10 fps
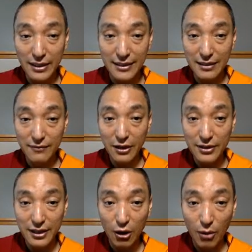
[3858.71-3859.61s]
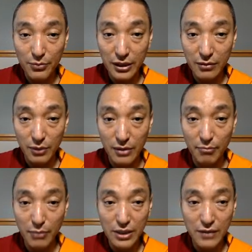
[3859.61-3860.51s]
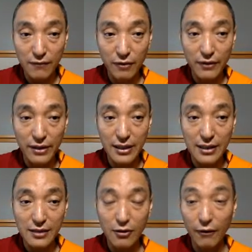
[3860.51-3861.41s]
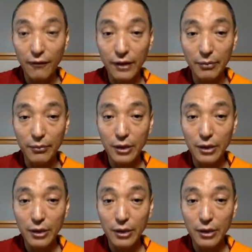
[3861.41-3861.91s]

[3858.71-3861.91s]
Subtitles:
That's why it's the object with much vividness or firm.